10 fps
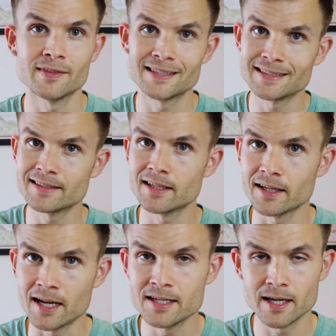This isn't
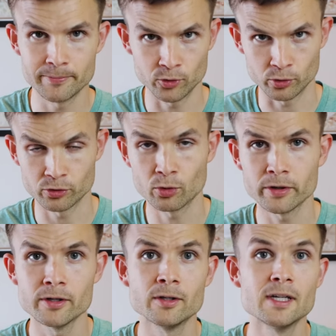an in-depth
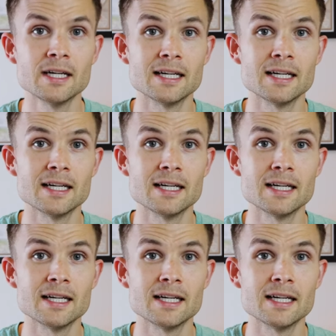tutorial.